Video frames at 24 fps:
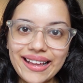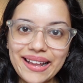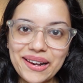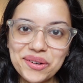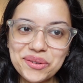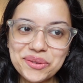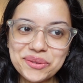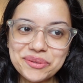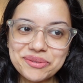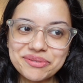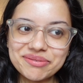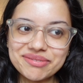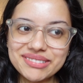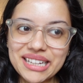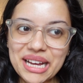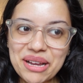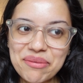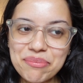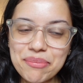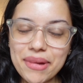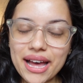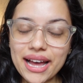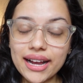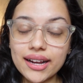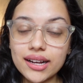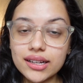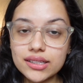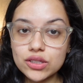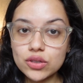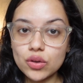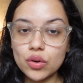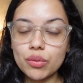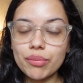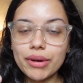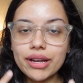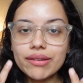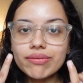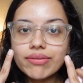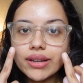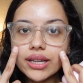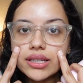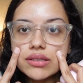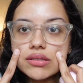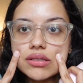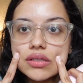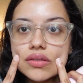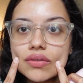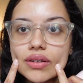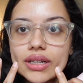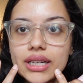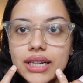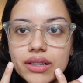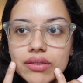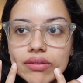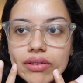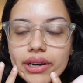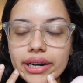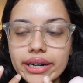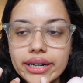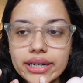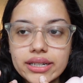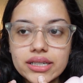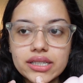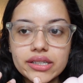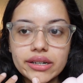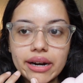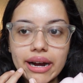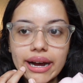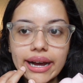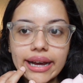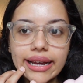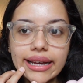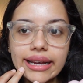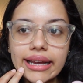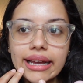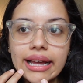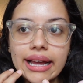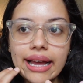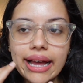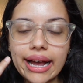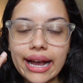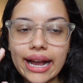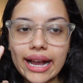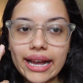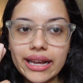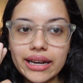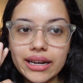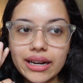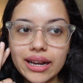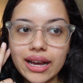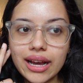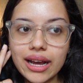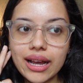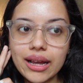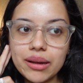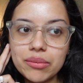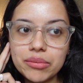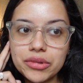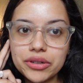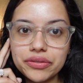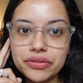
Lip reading: Hello, I'm back. So my face is feeling very dry and I'm